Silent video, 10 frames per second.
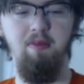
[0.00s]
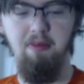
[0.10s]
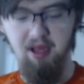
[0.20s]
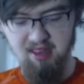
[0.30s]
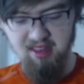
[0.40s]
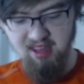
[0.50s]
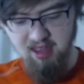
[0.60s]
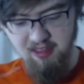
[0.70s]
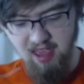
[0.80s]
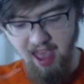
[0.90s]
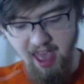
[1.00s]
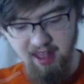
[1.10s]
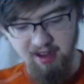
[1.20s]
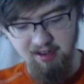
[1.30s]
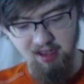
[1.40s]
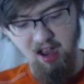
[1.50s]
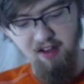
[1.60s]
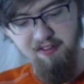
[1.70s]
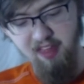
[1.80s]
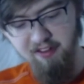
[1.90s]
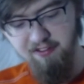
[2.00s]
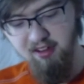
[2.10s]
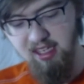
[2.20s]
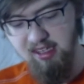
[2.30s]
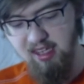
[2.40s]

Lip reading: but seeing the end of that fucking